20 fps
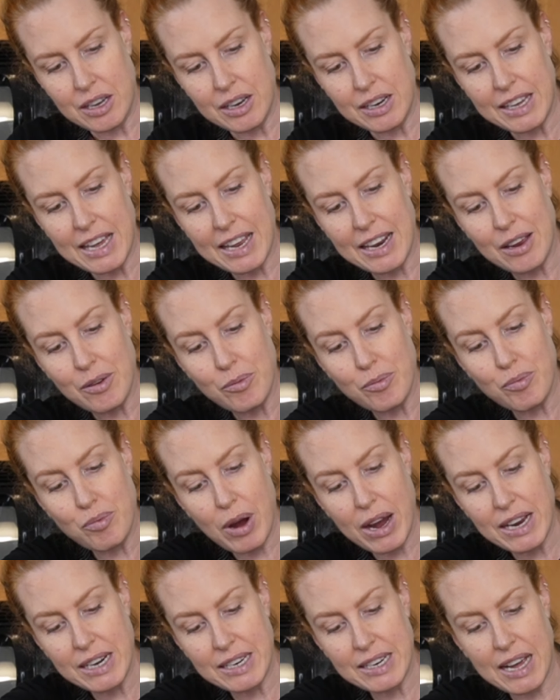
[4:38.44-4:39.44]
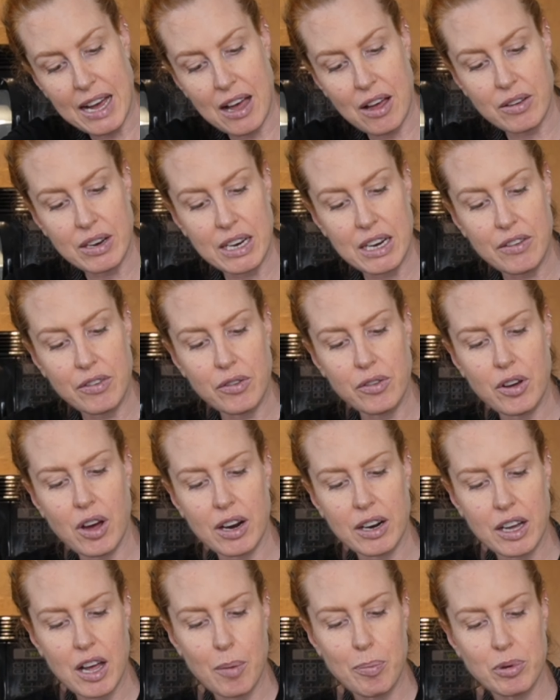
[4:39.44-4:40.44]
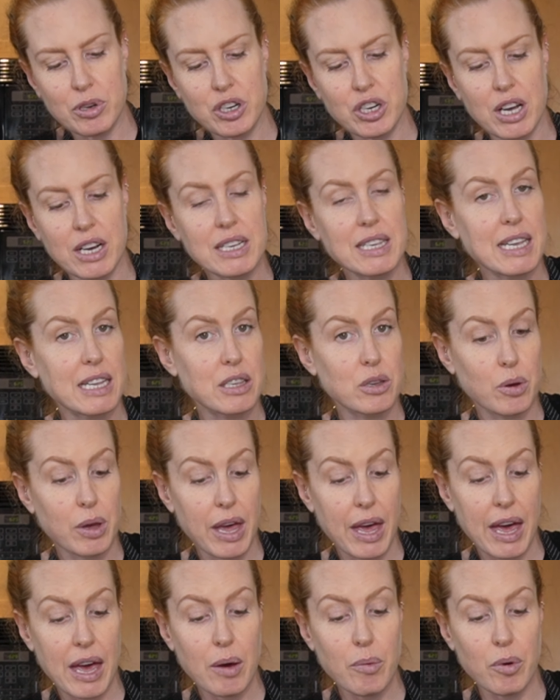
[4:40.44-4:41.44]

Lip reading: get it right down. And if you've got a couple chunks, that's okay.